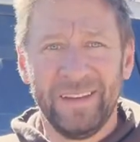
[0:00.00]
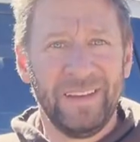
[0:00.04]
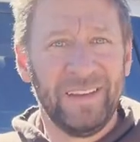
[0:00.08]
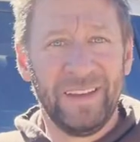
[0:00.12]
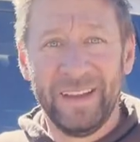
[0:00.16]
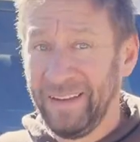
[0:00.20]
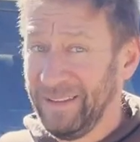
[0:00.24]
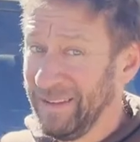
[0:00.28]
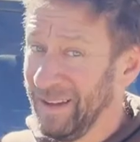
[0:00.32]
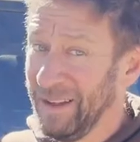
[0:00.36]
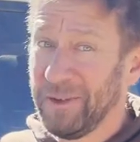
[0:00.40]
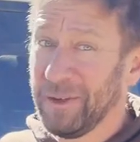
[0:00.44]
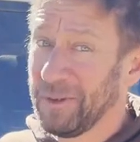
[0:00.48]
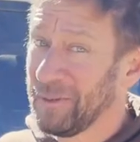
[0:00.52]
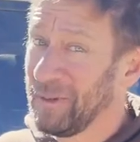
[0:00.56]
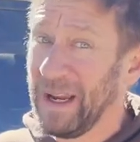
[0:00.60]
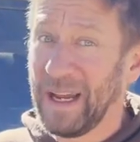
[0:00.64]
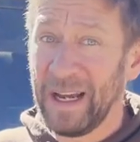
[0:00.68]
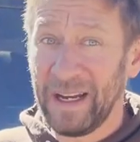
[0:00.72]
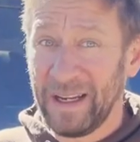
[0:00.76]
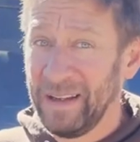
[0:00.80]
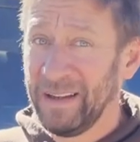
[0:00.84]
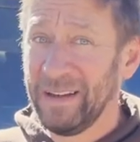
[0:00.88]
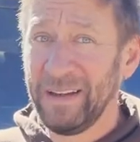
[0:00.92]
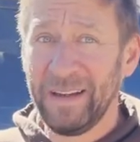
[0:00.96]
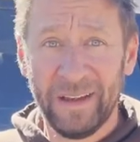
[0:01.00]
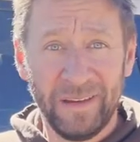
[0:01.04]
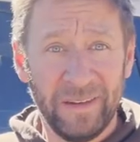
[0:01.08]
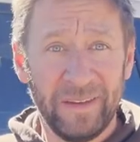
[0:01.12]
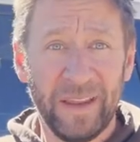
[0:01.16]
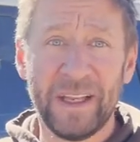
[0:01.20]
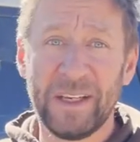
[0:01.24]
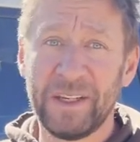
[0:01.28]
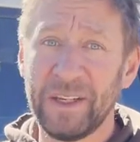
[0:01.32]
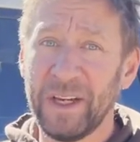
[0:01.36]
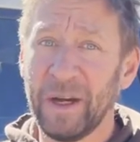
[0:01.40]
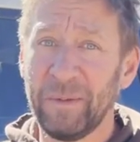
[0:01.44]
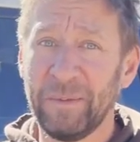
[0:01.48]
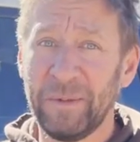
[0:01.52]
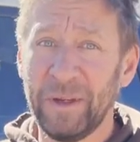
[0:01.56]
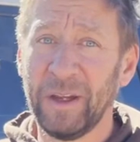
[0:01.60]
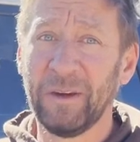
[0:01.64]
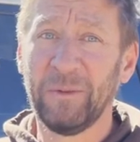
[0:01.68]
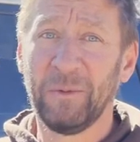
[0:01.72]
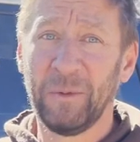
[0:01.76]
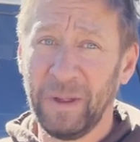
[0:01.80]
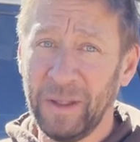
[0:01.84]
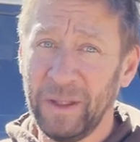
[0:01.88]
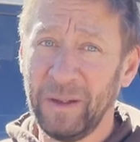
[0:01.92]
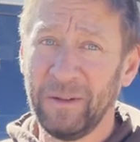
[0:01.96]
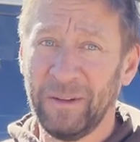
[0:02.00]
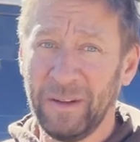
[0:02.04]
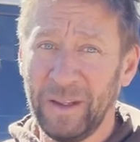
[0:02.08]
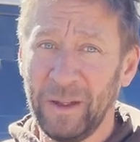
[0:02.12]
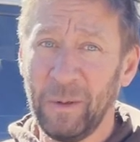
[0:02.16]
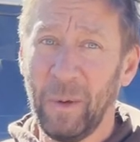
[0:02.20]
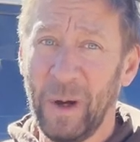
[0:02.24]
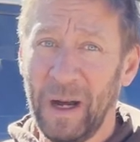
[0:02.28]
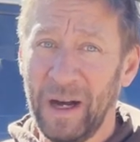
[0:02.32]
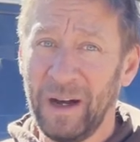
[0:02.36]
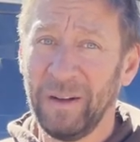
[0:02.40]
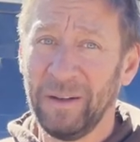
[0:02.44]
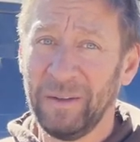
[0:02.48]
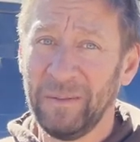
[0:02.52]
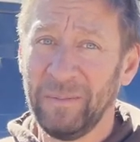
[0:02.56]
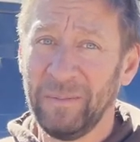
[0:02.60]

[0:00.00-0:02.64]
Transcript: the Essential rack gets that job done really, really well.